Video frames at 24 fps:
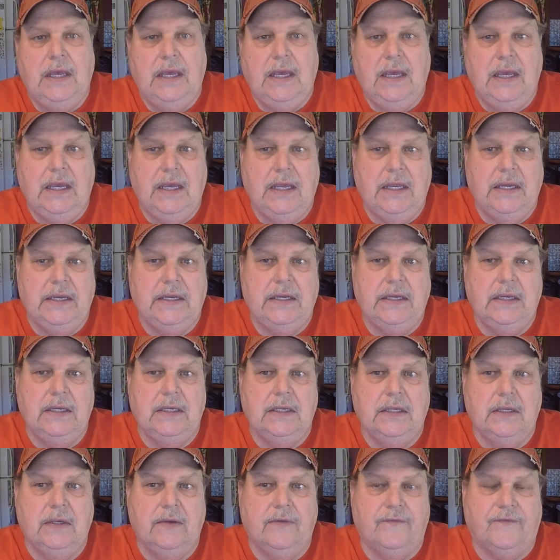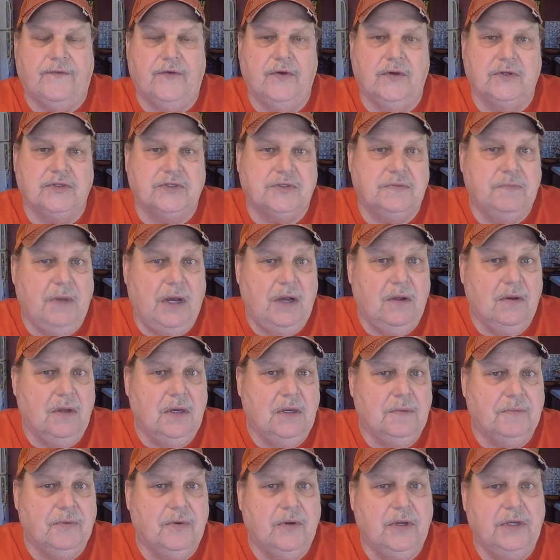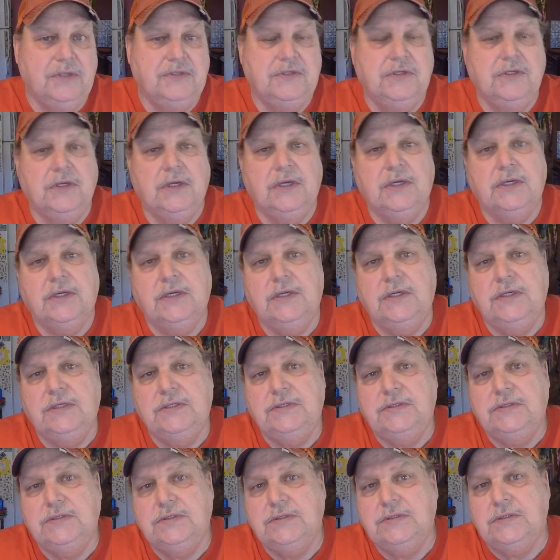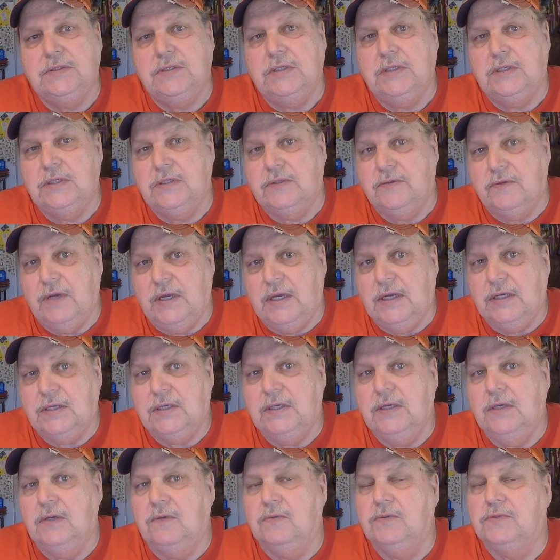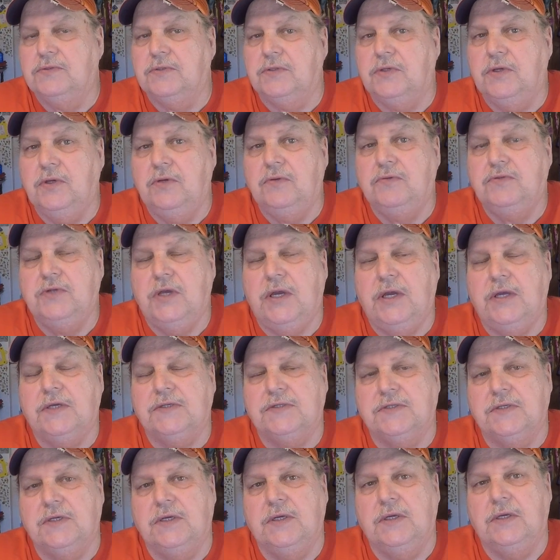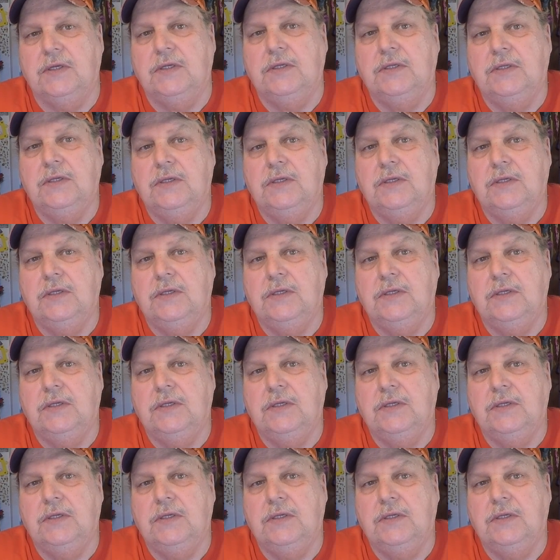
And for a small operation like us, a dry kiln was a huge asset.